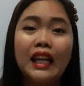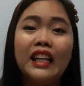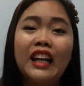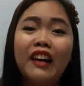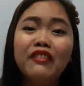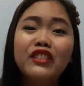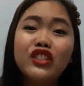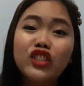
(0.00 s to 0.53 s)
I
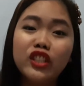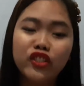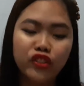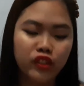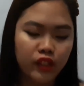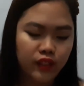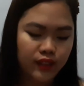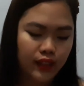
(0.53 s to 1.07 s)
haven't charged
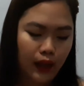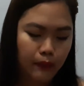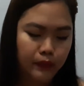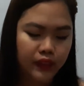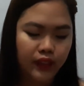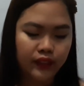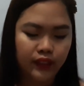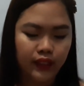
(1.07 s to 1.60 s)
this
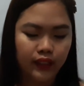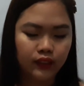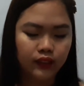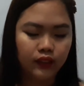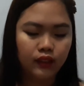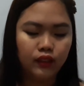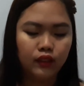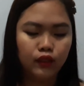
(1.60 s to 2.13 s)
camera yet,
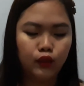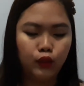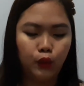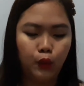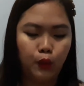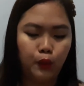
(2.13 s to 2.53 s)
so